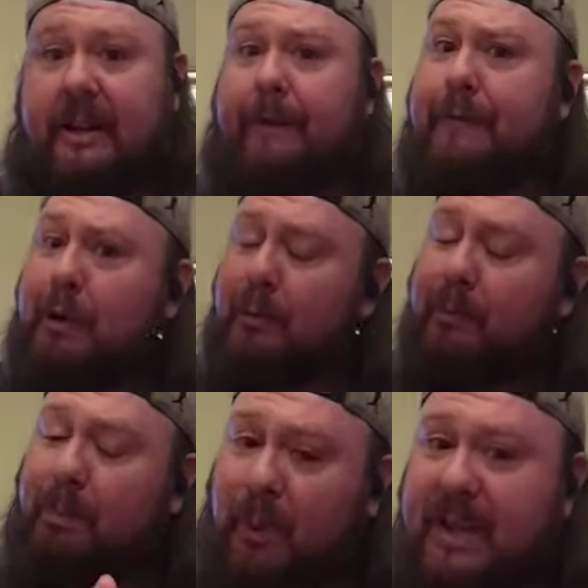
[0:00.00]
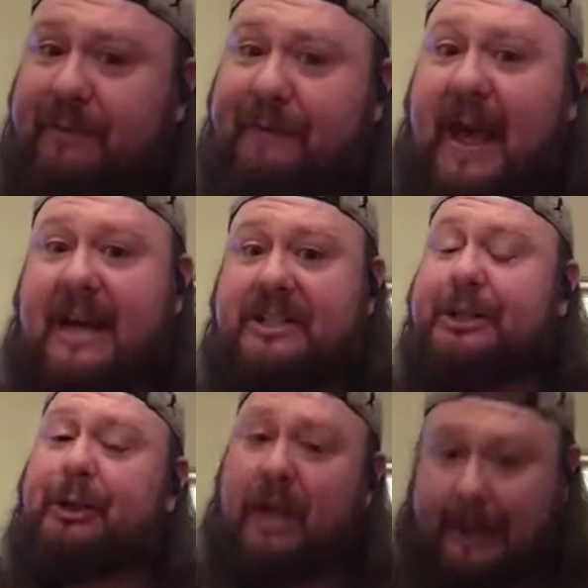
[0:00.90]
If you breathe fast,
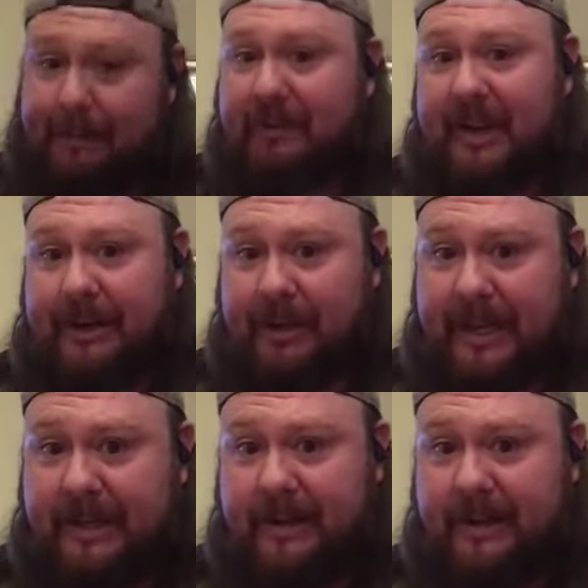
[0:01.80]
you'll hyperventilate.